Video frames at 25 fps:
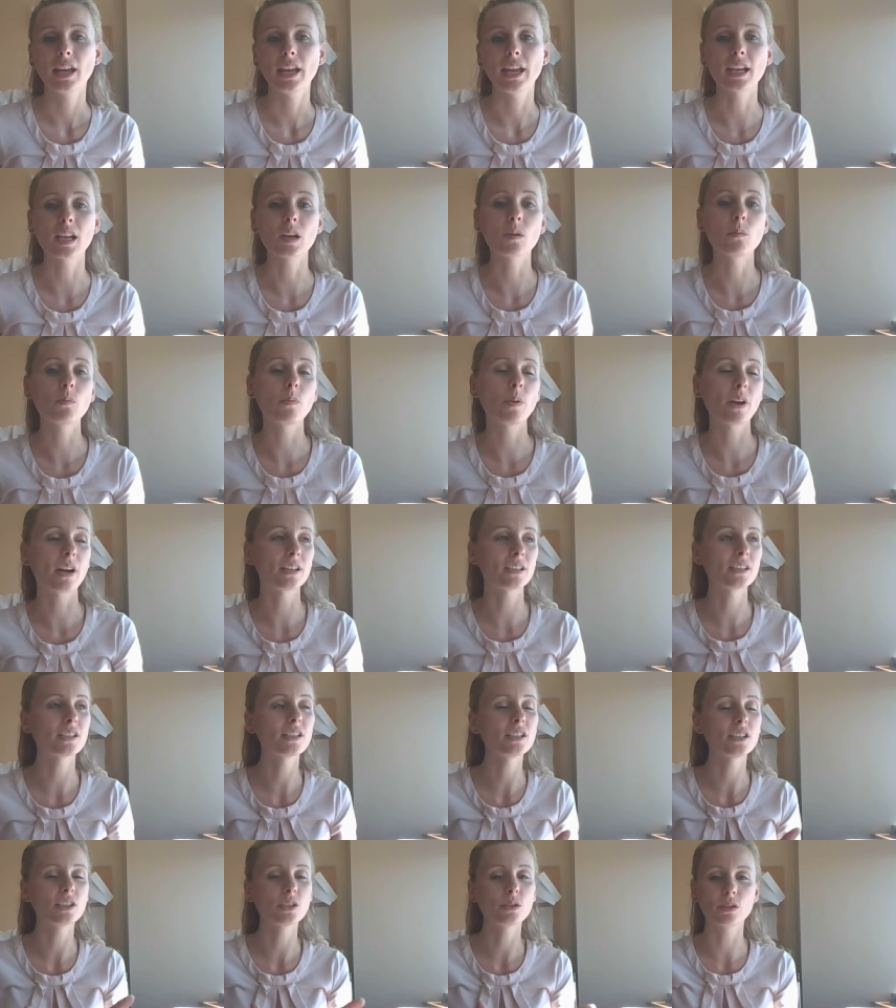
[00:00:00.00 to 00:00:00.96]
in
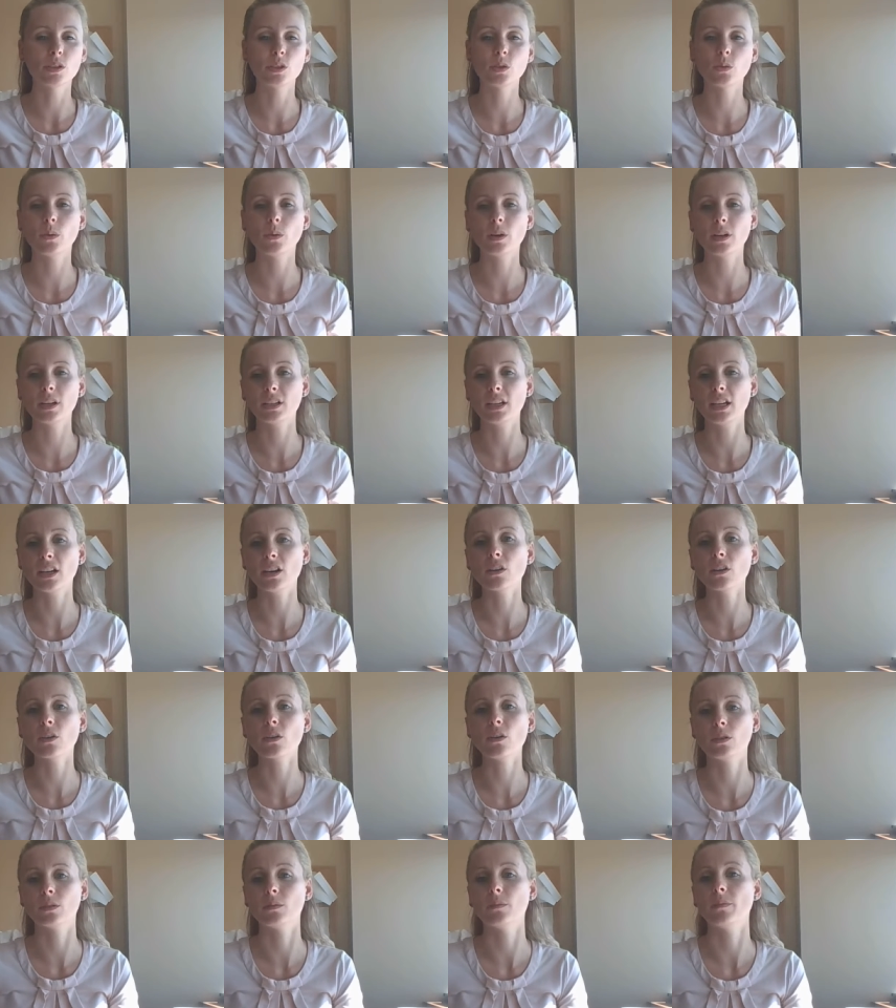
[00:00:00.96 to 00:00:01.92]
comparison to a
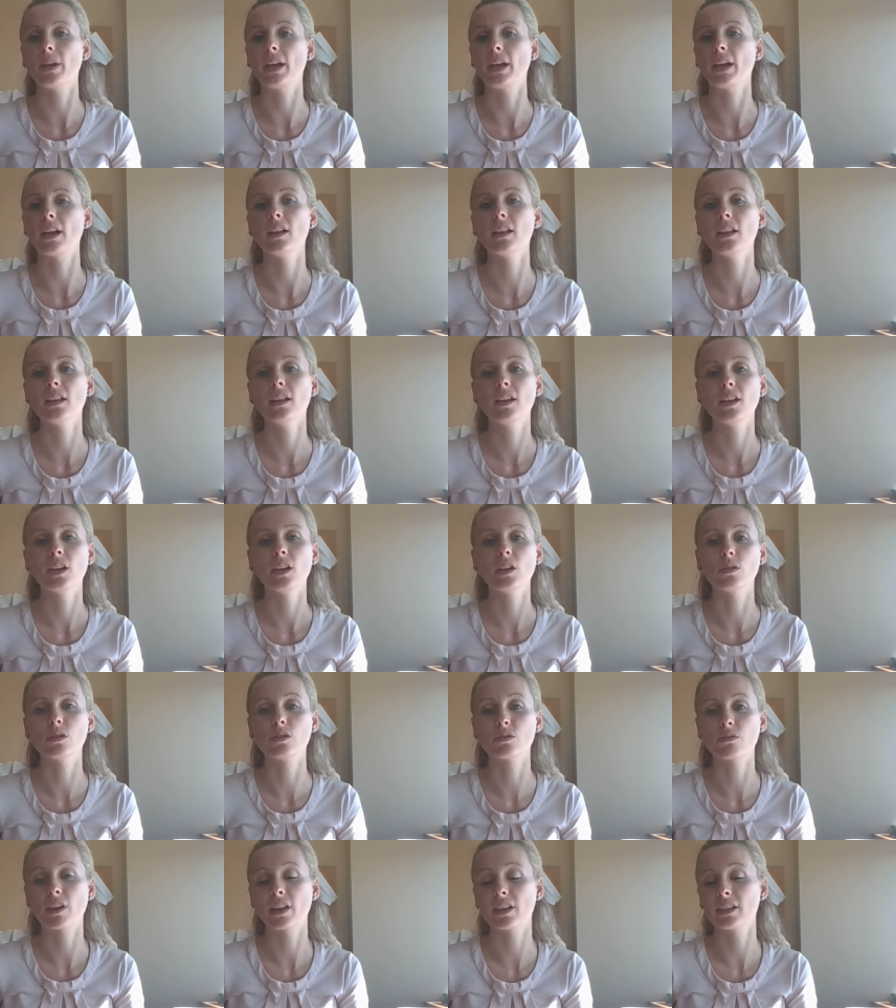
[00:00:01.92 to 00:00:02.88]
20-year-old male
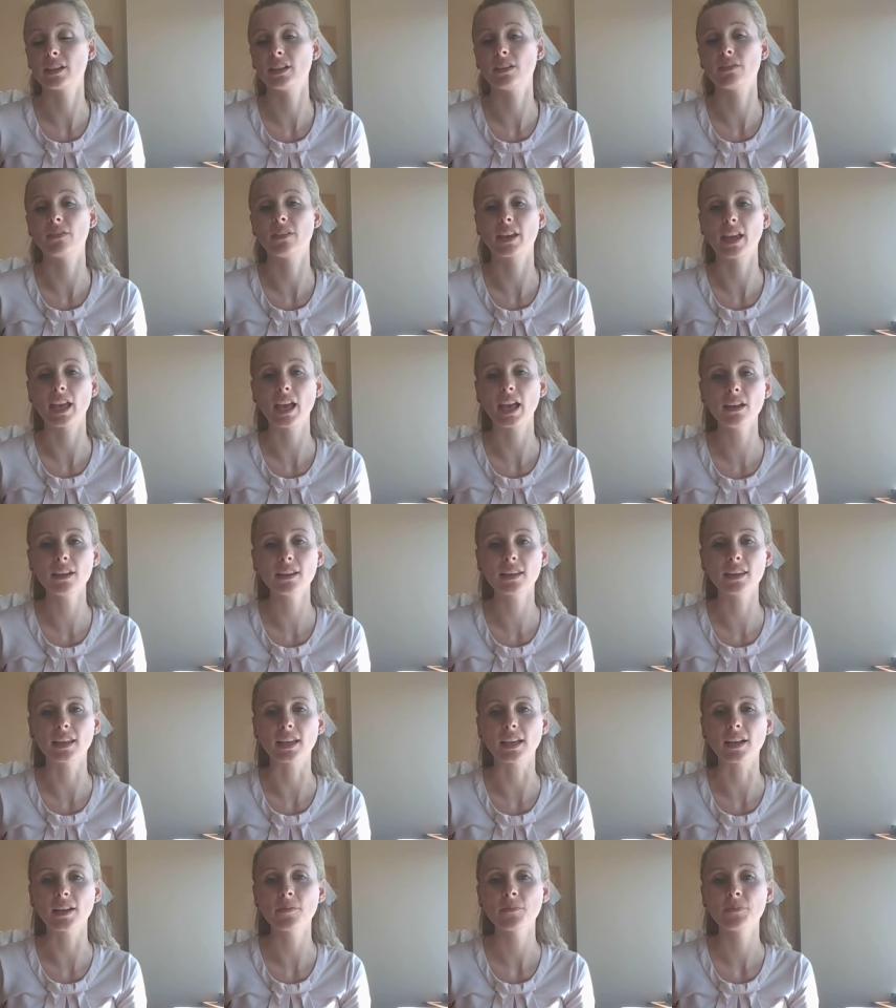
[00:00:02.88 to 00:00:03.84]
who's relatively
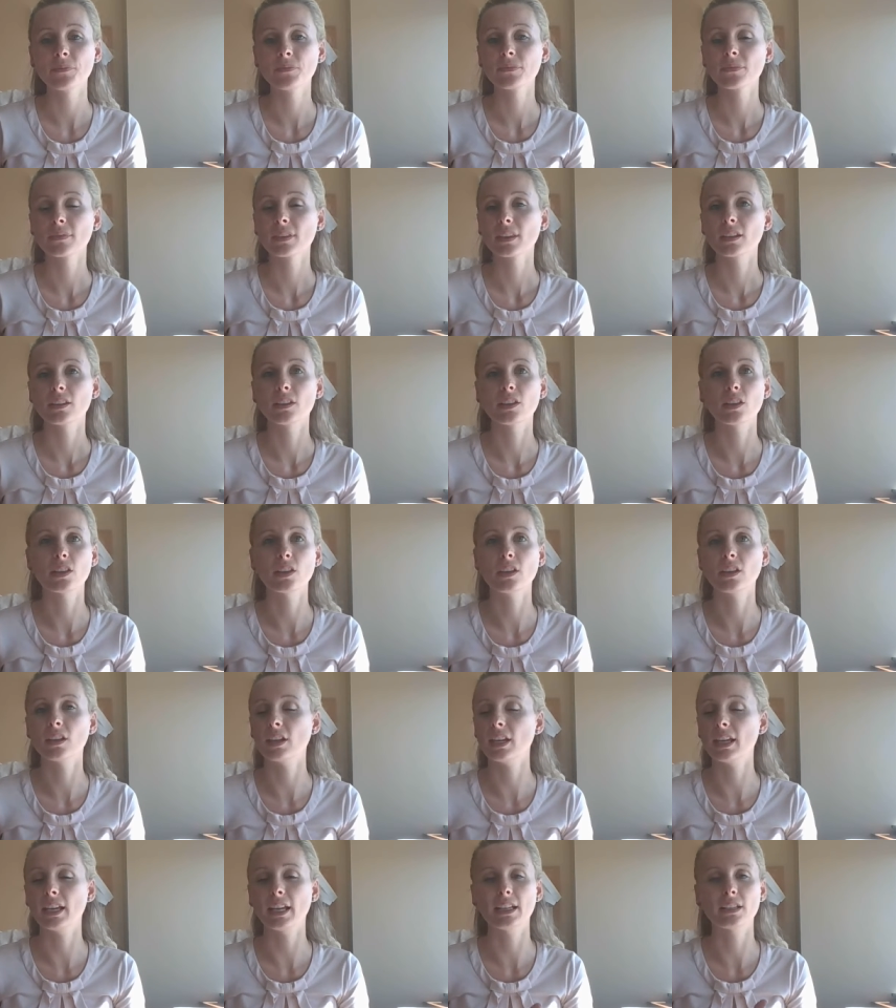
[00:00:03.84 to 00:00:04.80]
healthy,
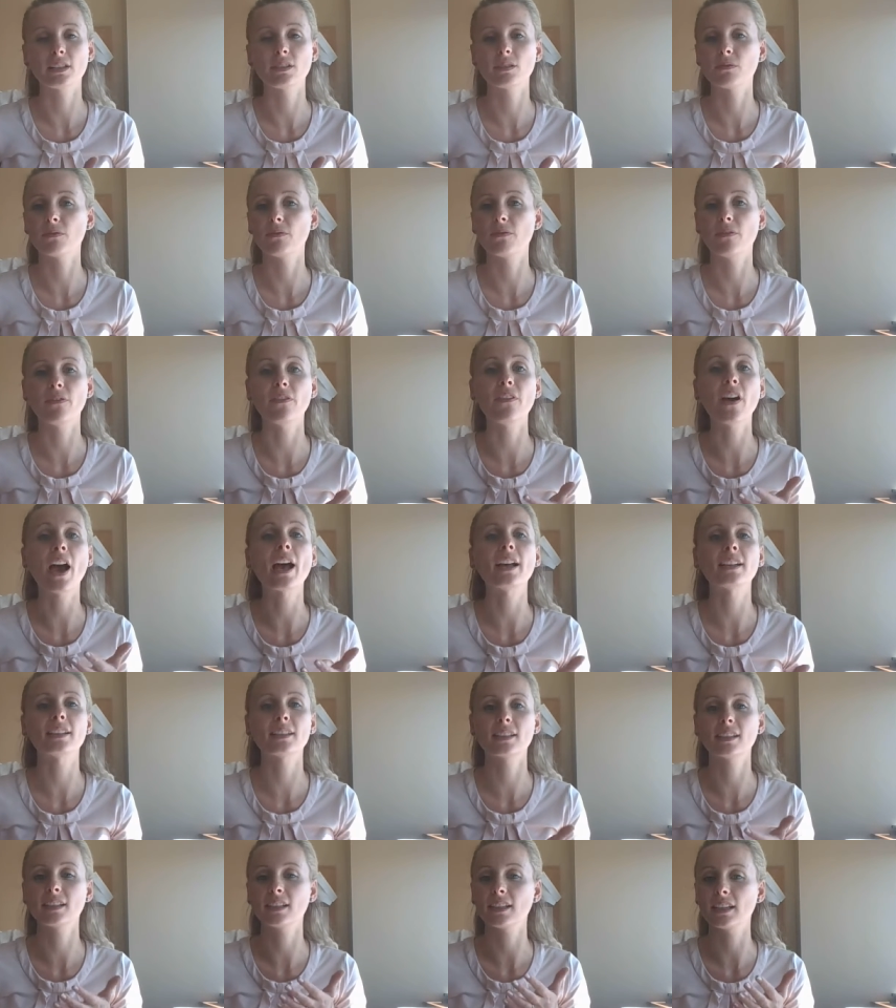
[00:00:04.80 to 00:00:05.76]
it's
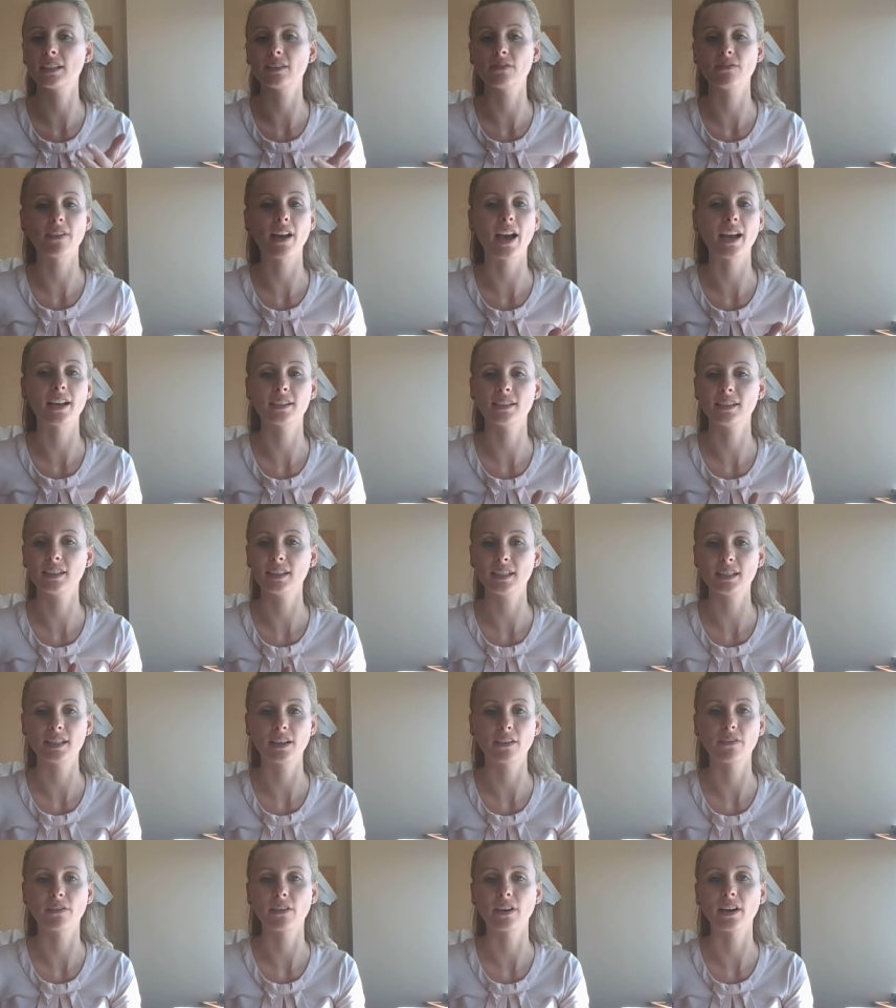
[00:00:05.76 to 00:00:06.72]
vastly, vastly
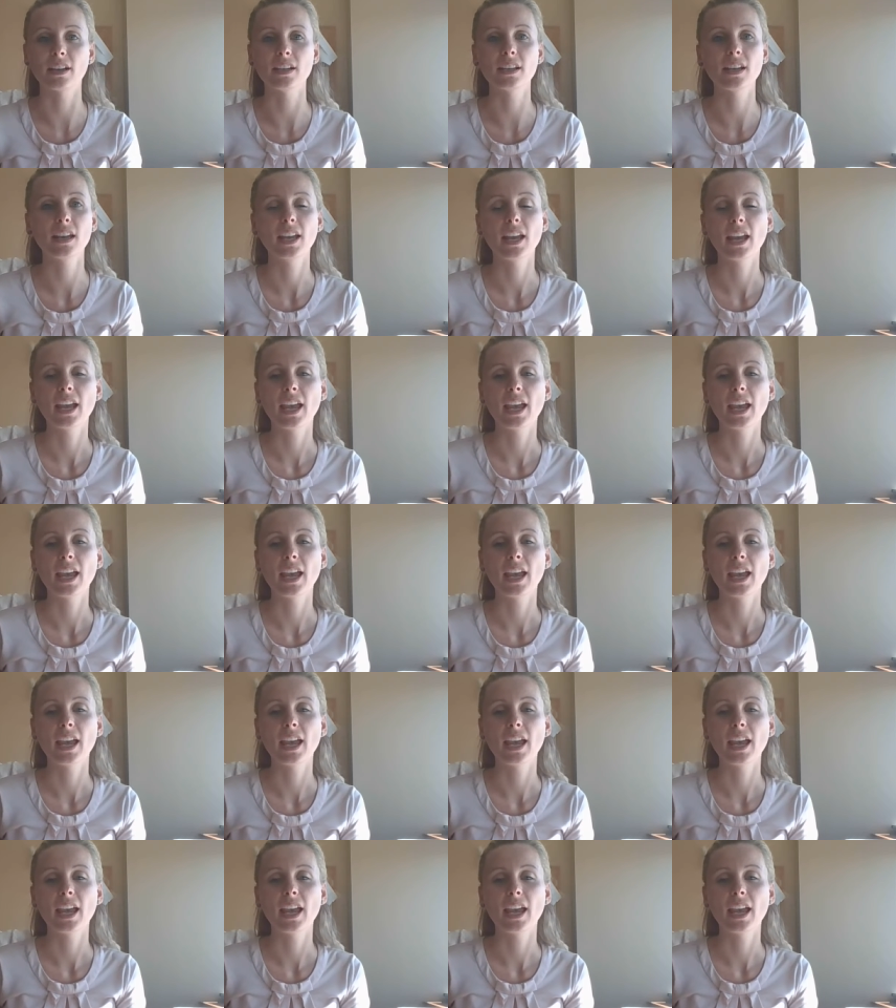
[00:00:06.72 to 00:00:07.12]
different.